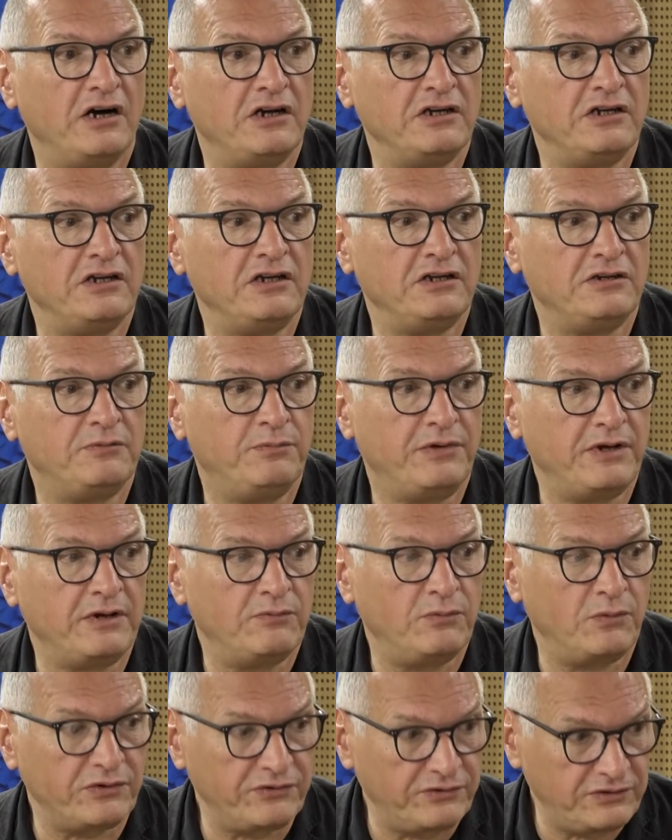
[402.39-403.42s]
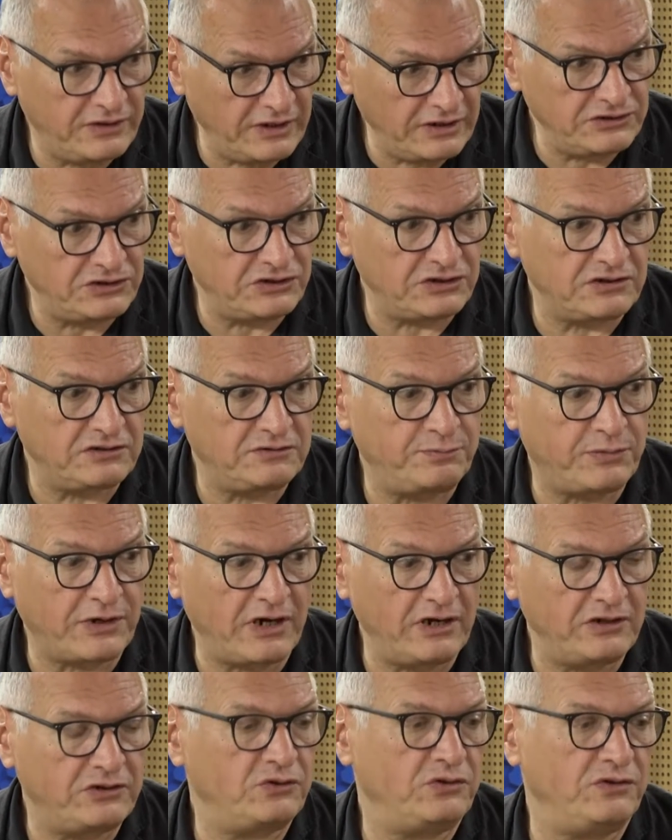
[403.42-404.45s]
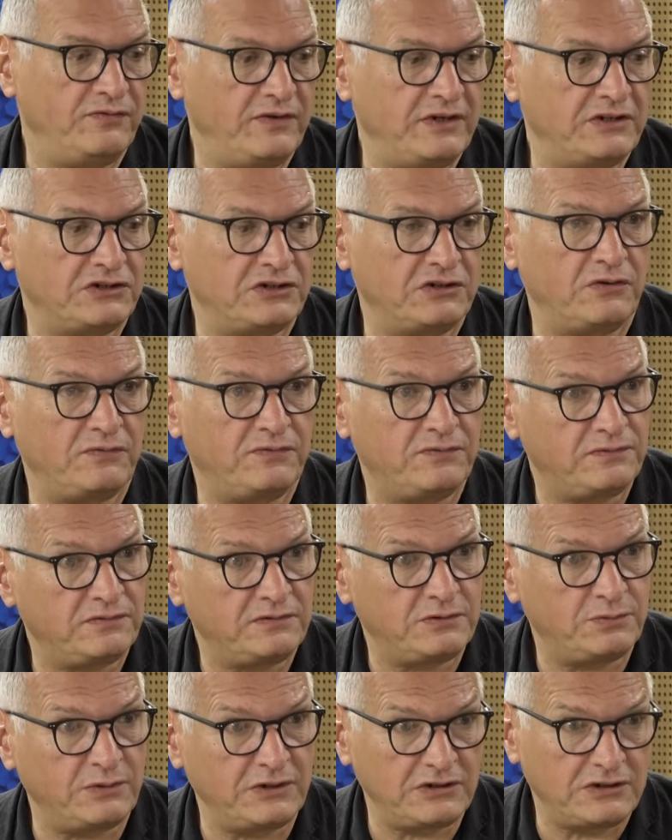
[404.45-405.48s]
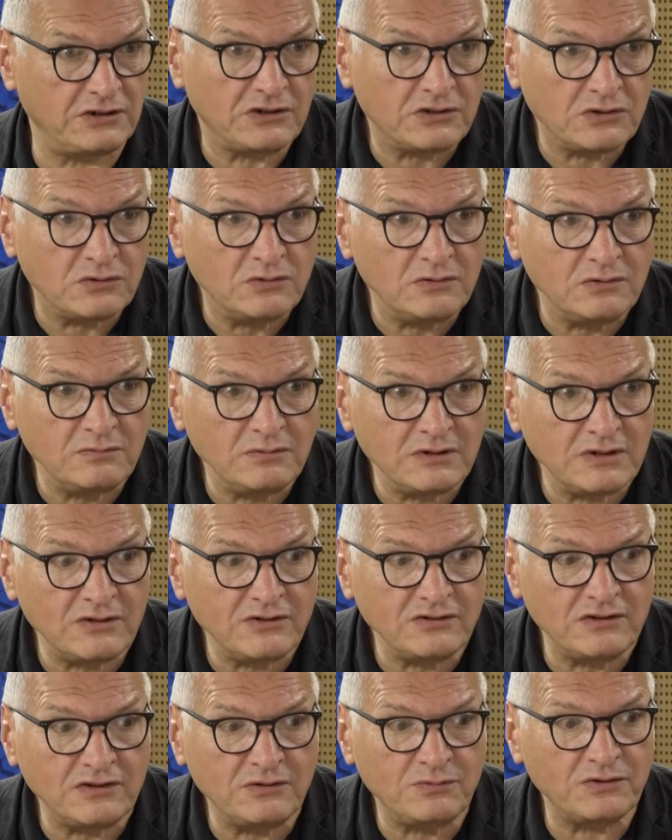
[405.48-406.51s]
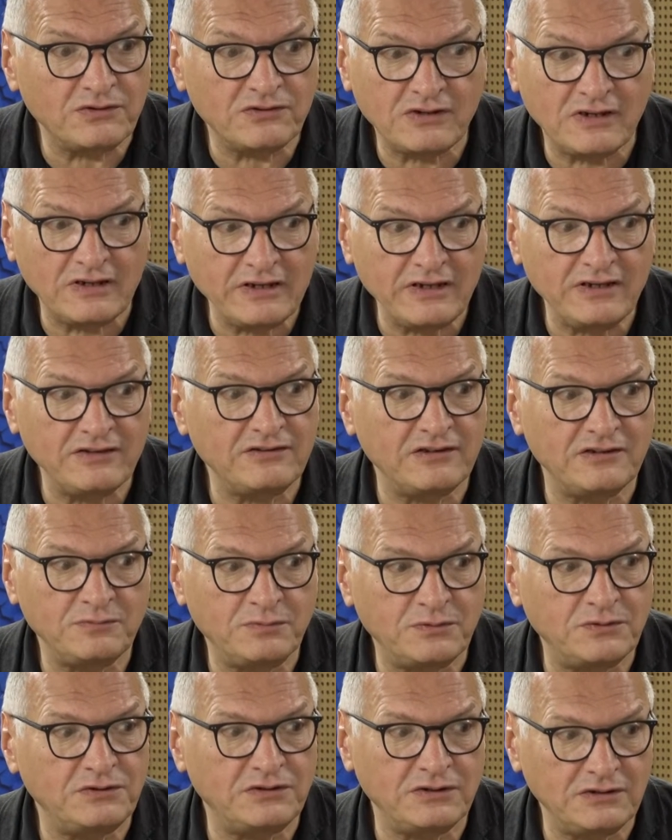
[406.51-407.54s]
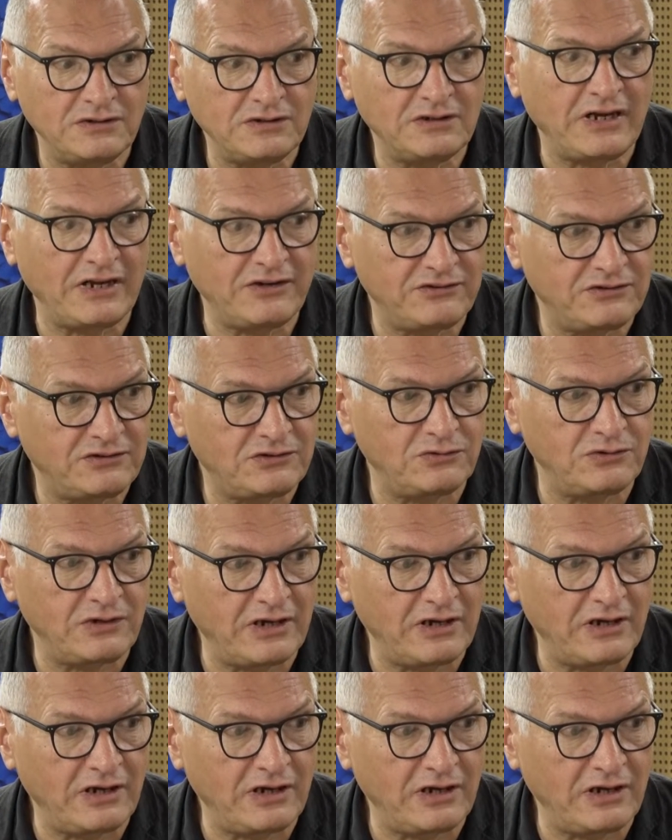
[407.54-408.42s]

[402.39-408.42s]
It was dangerous prior to invasion of 22, because it was clear that Putin has to